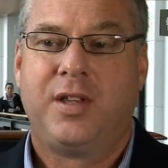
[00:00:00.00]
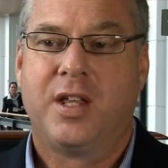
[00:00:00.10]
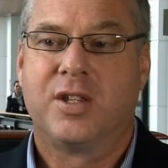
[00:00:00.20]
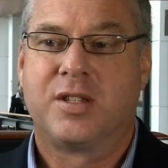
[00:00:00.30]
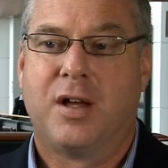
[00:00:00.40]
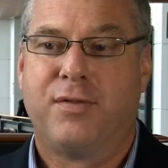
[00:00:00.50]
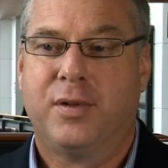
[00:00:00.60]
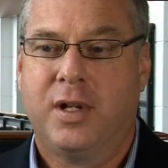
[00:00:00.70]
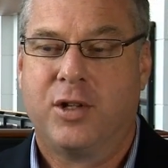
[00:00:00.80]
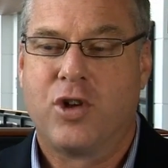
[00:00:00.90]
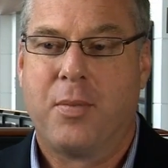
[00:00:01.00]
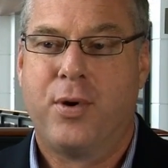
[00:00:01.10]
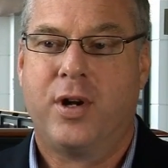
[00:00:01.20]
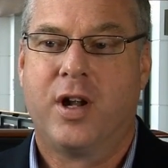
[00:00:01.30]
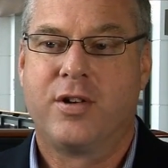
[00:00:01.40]
take this stuff and, and try to
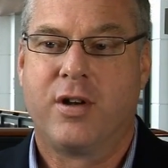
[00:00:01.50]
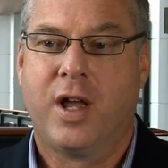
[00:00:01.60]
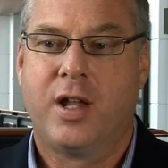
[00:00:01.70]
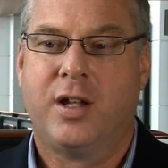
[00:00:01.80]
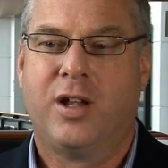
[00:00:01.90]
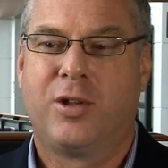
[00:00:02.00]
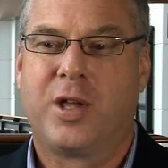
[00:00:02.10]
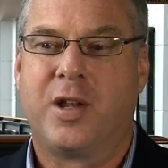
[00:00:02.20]
put it on your head, and now oh,